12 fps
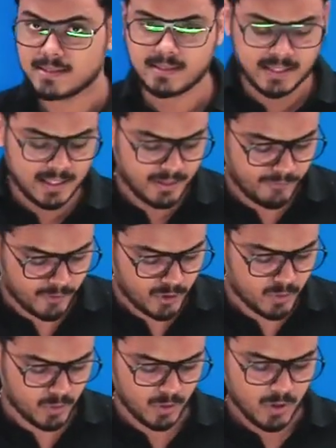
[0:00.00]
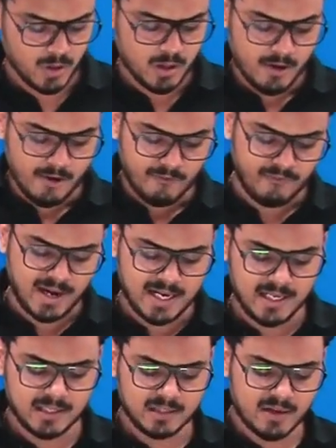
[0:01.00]
just read it for you.
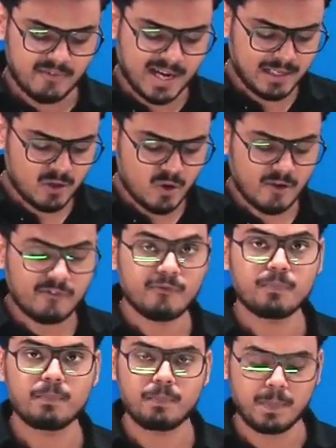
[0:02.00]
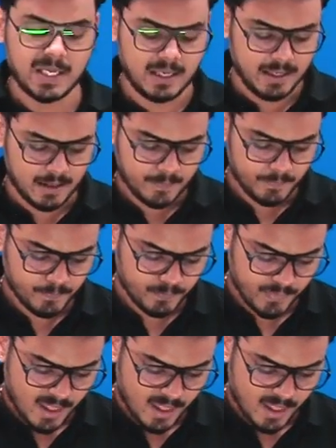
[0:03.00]
Find the value of p